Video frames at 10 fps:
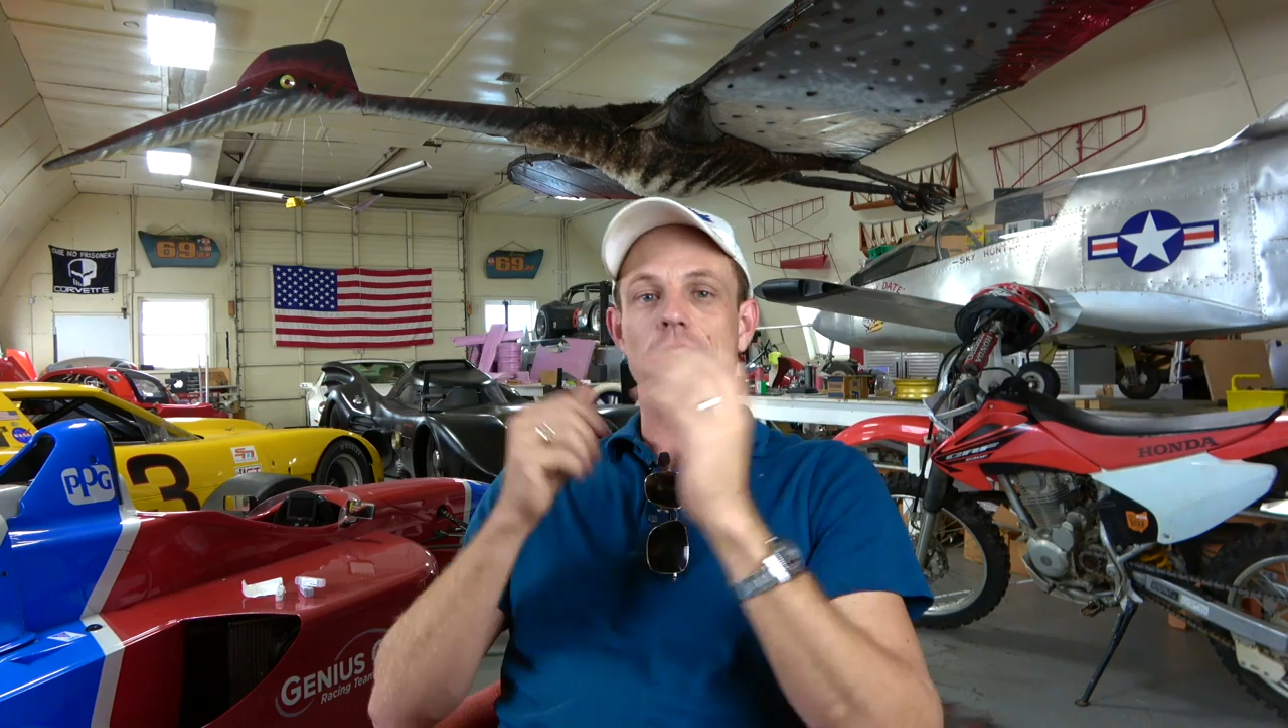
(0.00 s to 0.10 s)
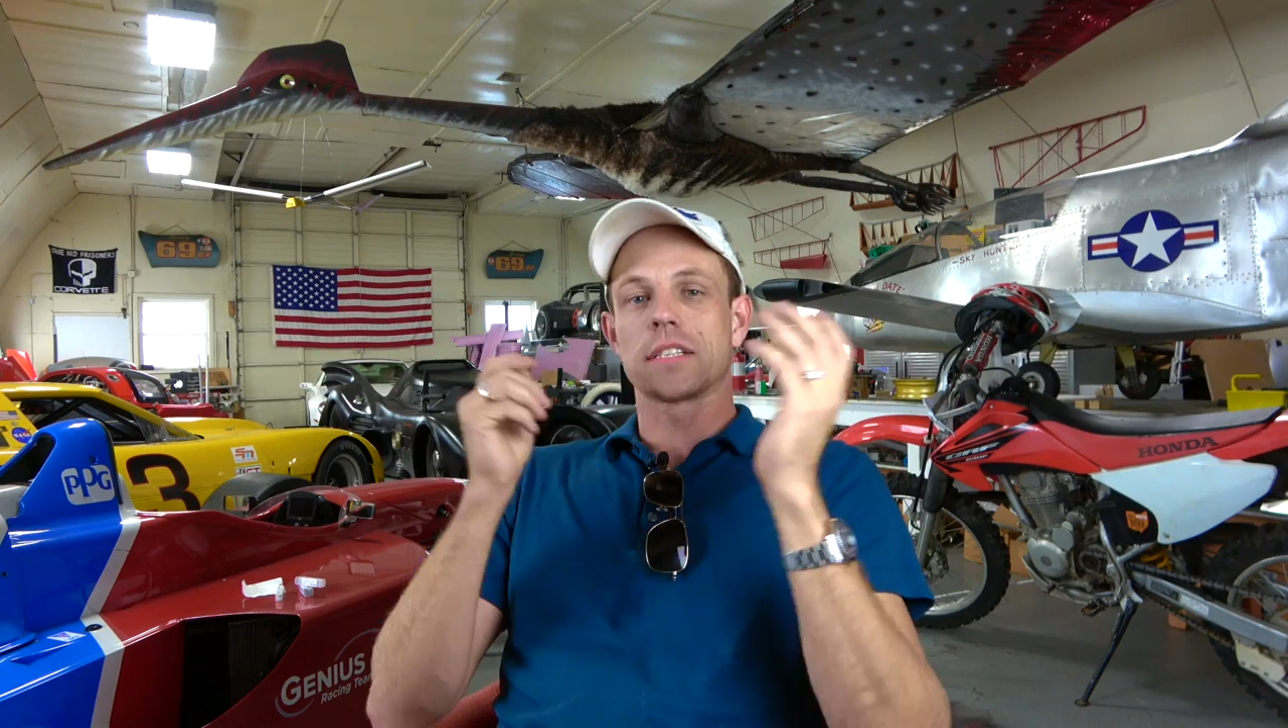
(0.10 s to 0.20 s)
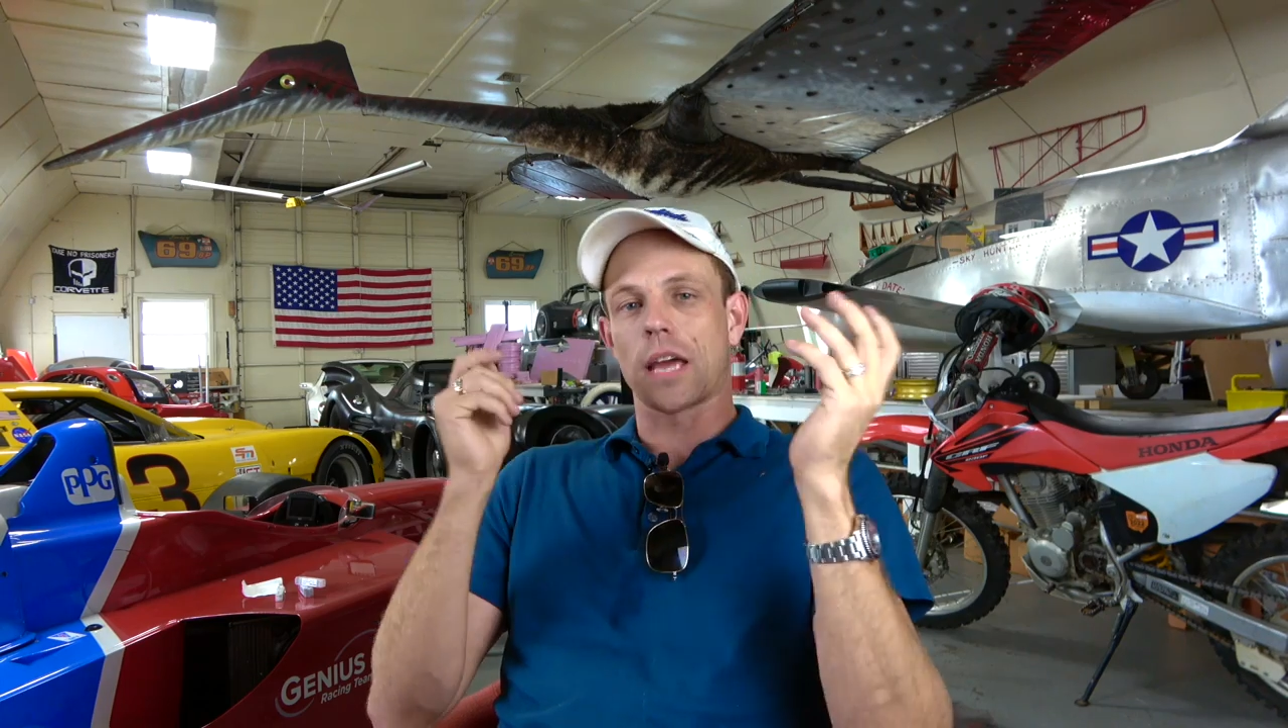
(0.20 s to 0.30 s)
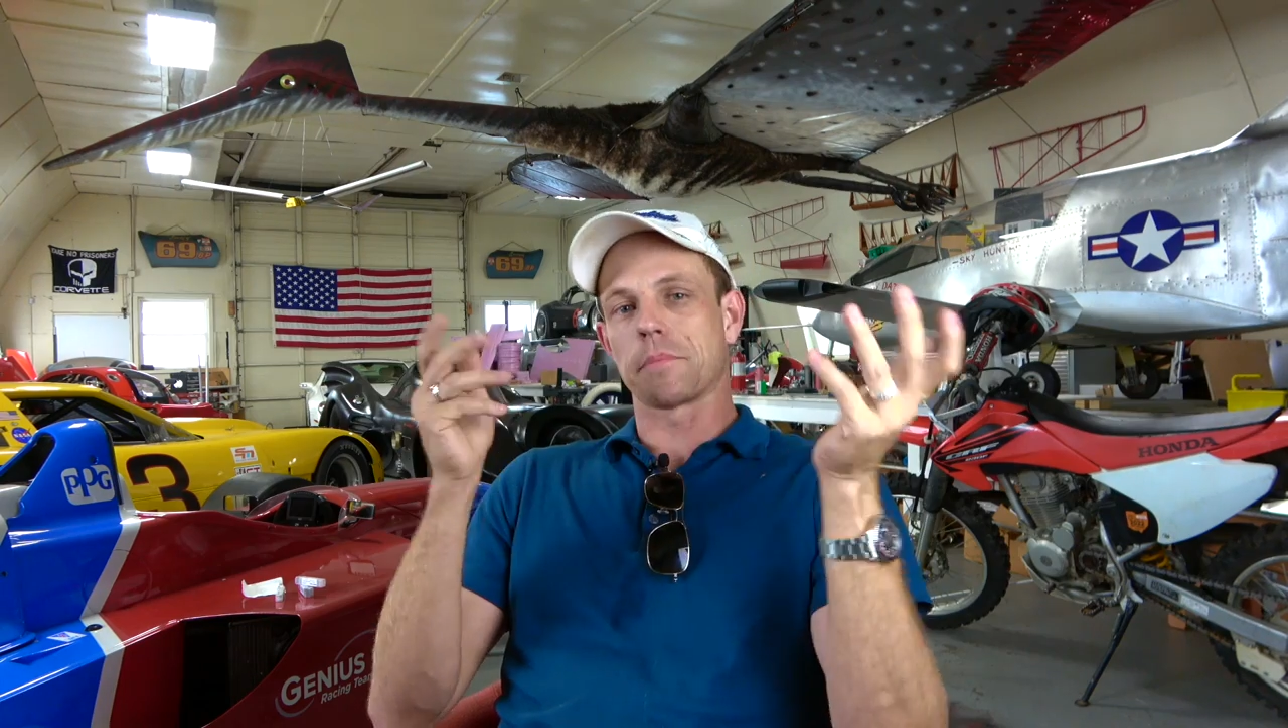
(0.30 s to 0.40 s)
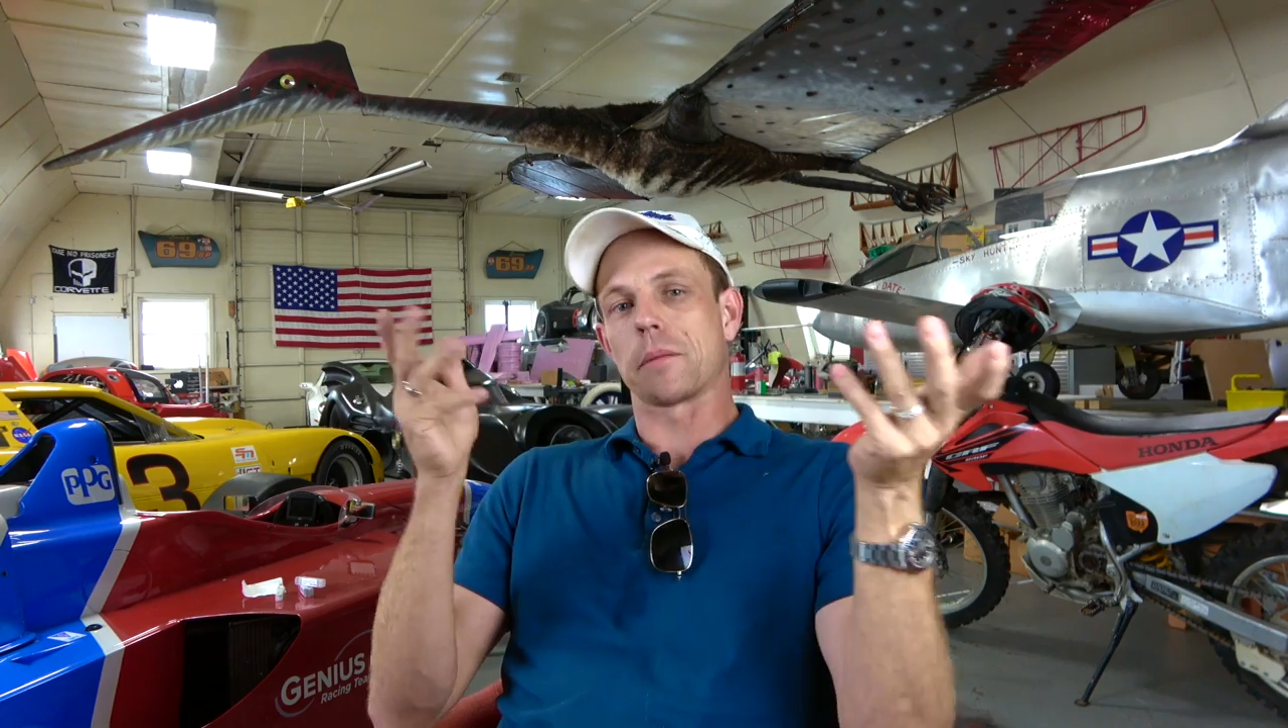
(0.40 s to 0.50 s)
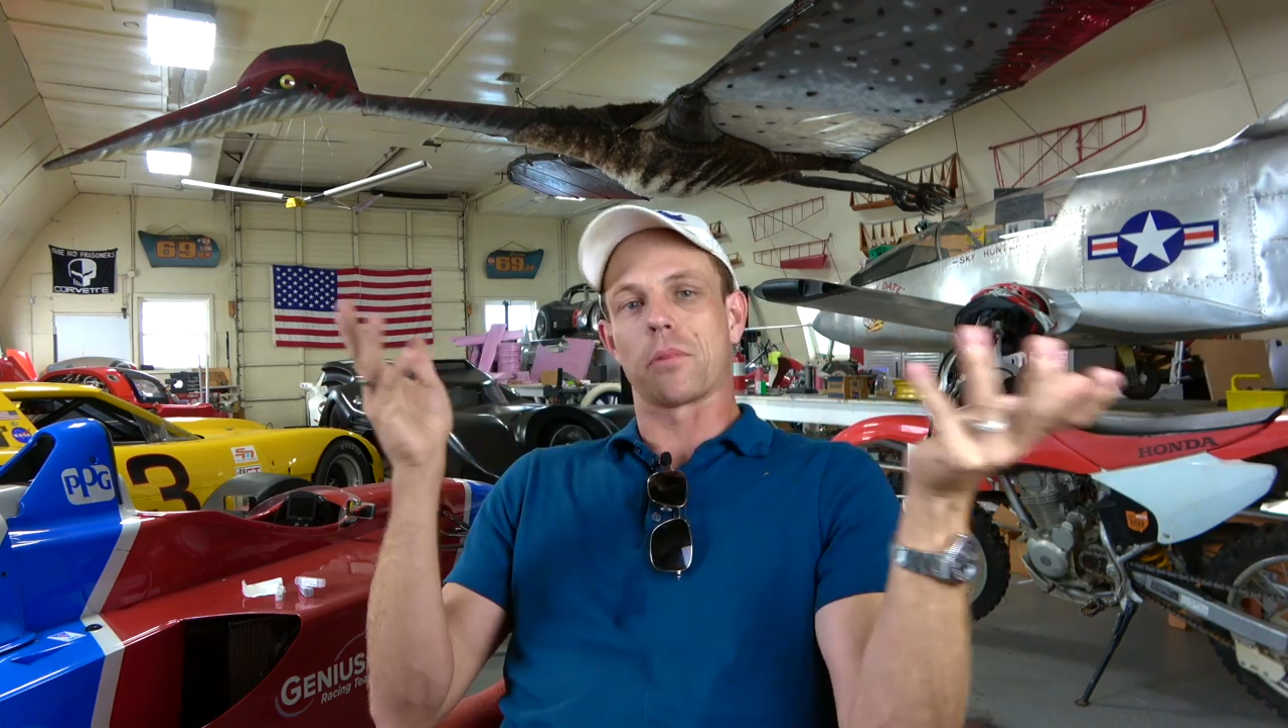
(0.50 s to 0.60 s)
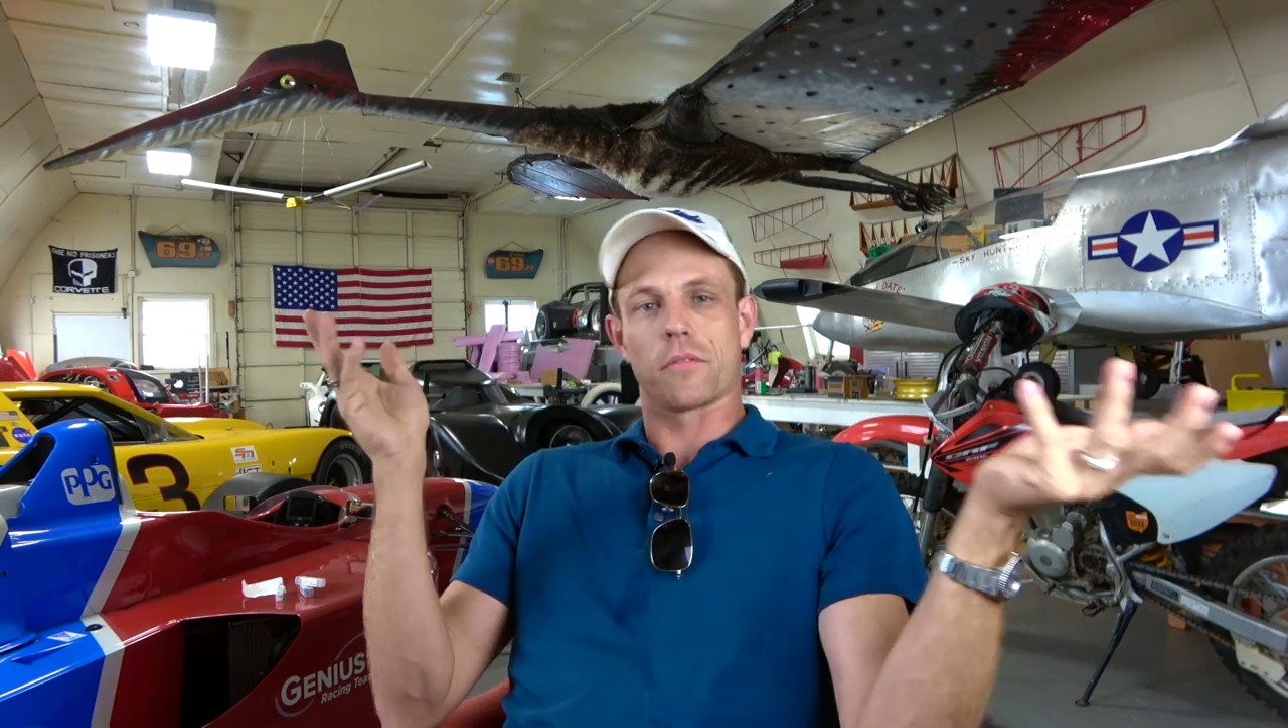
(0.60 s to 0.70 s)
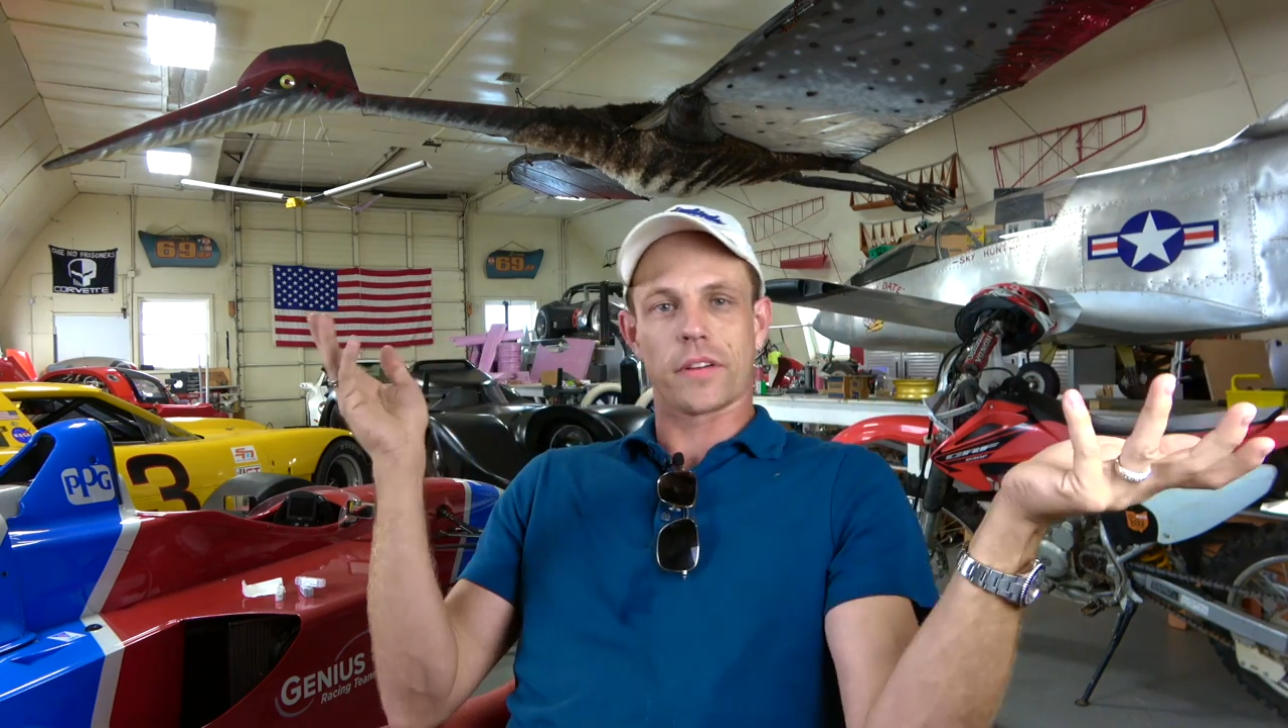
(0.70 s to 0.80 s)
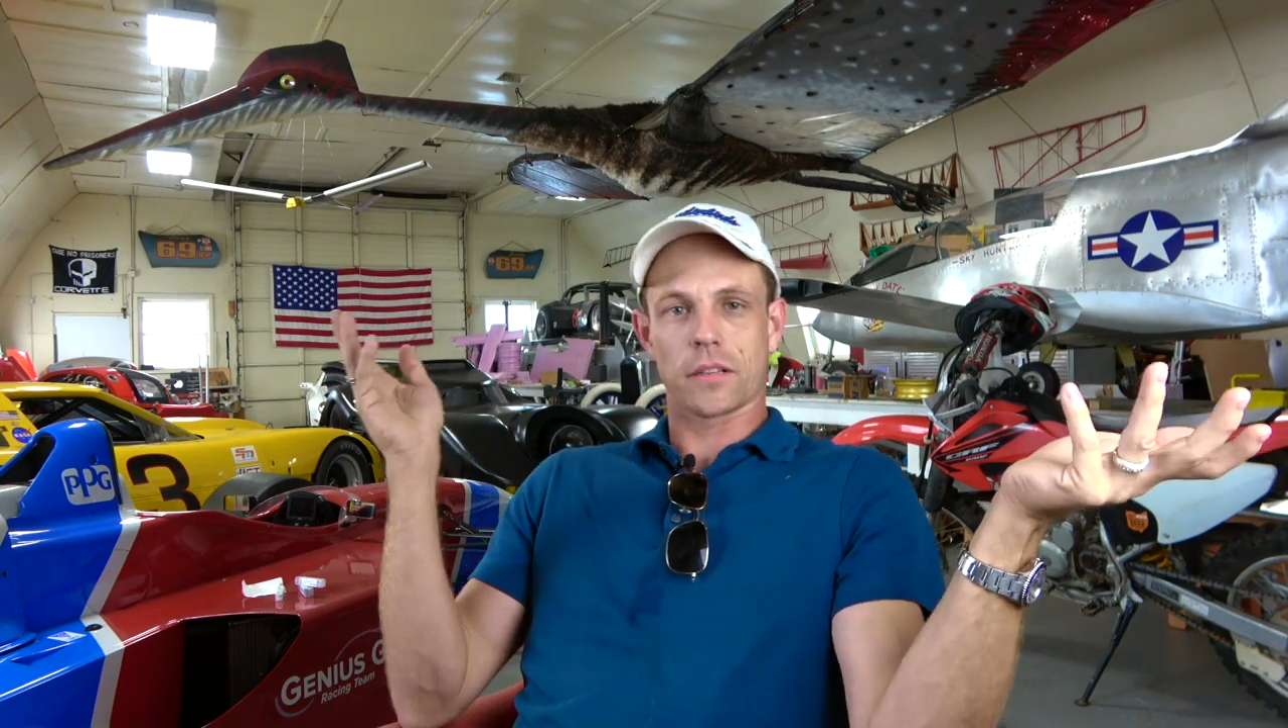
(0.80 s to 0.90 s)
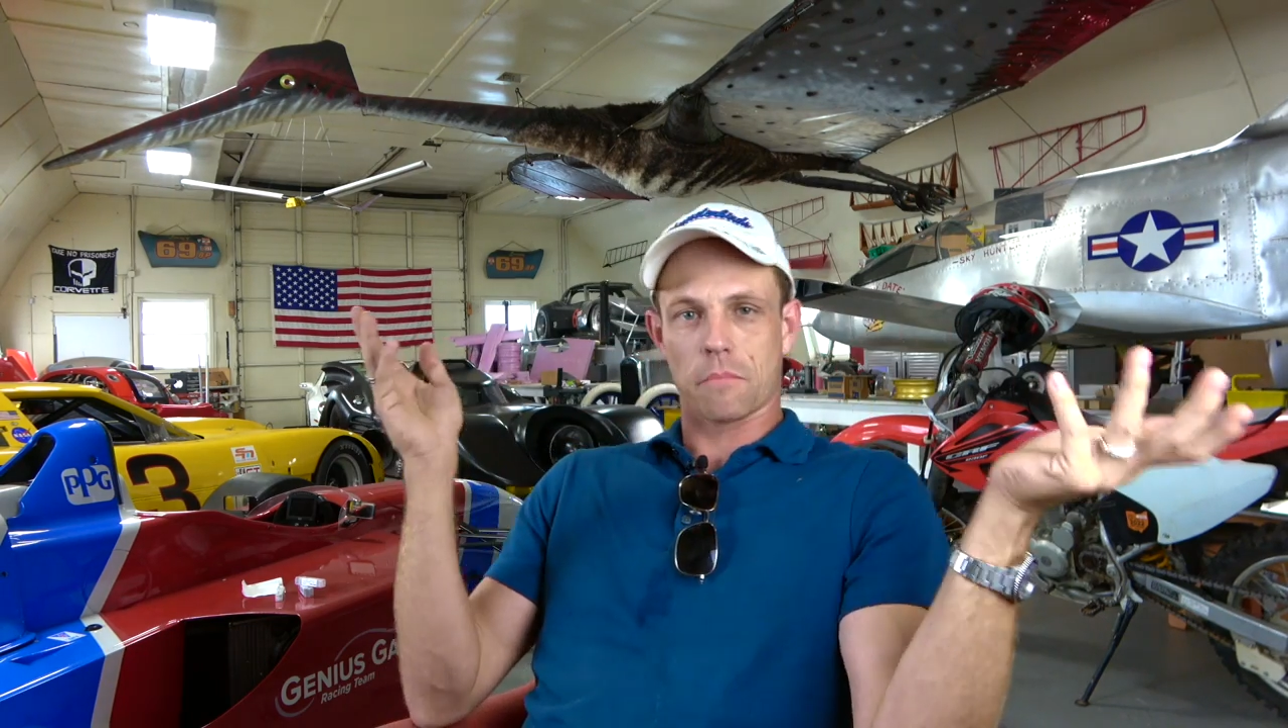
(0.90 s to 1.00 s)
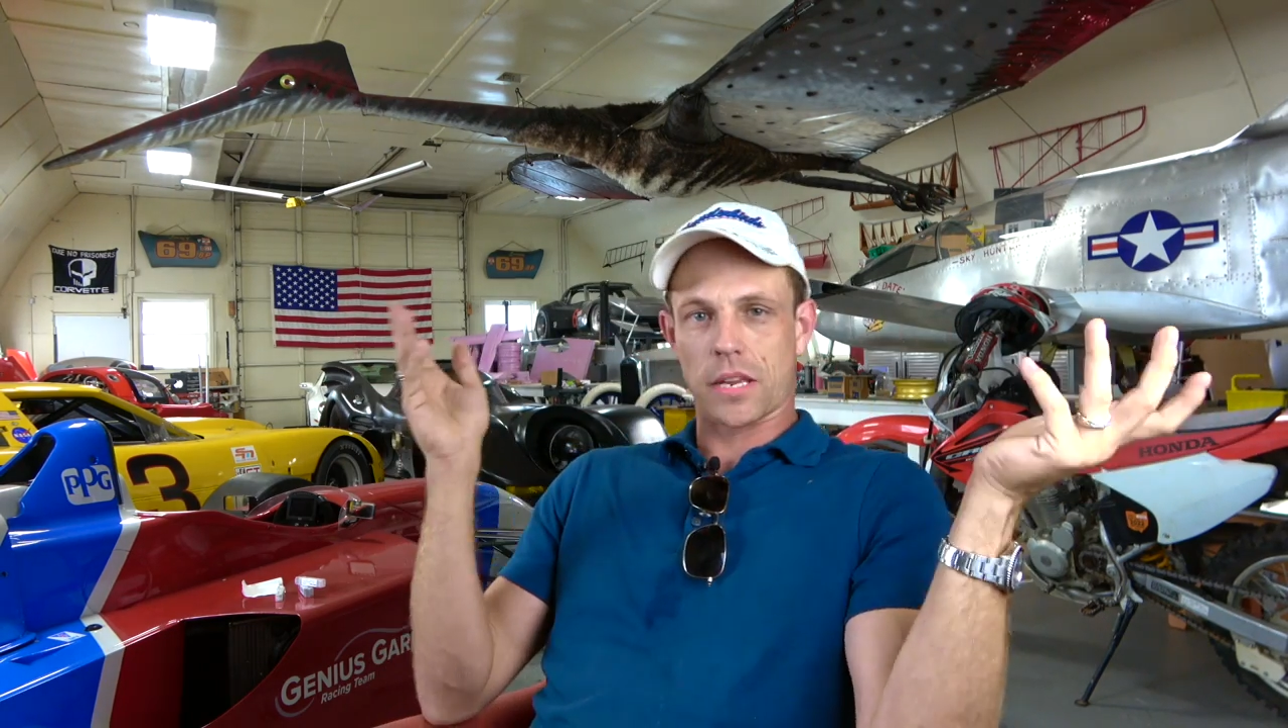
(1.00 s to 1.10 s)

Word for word: and has kept it perfect,